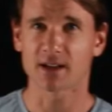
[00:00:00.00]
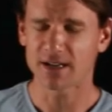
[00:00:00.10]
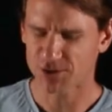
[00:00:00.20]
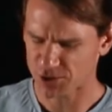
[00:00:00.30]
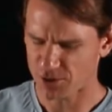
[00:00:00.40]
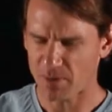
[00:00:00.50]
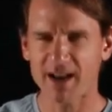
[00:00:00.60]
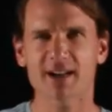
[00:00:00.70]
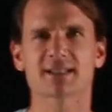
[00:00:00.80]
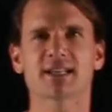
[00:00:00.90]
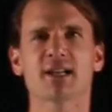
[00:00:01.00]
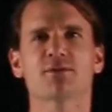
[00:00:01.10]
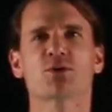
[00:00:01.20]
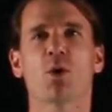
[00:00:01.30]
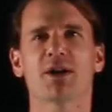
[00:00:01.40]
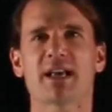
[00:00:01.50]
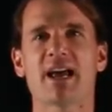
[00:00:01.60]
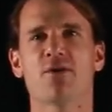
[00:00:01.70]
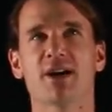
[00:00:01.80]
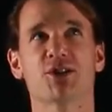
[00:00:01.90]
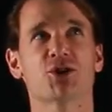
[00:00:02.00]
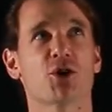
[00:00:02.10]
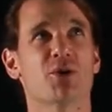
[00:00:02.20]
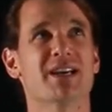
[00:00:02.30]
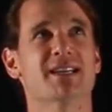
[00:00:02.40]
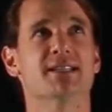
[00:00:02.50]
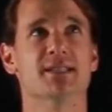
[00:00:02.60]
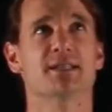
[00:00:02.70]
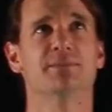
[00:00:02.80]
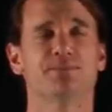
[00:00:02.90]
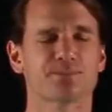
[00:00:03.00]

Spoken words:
Now let's just remind ourselves what a ratio is.